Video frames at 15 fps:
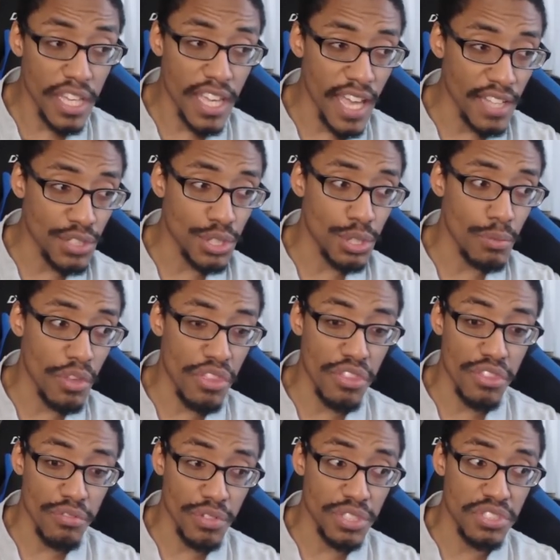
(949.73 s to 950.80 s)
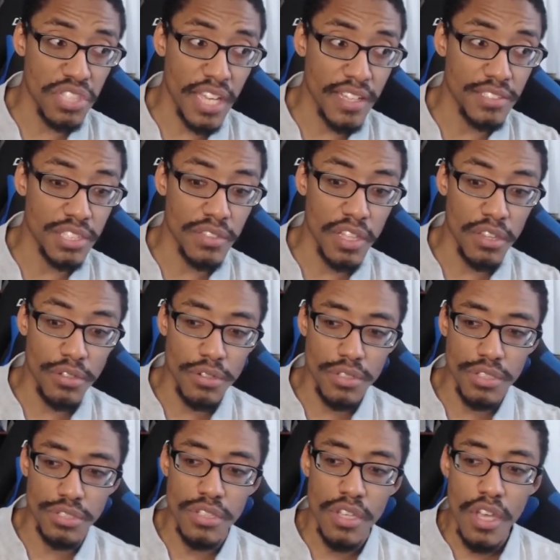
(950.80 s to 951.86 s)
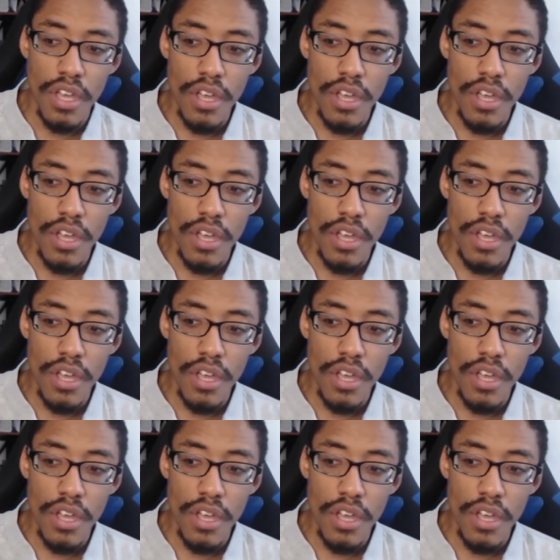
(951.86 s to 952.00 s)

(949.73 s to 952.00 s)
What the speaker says: catch her within 3 seconds, that they literally just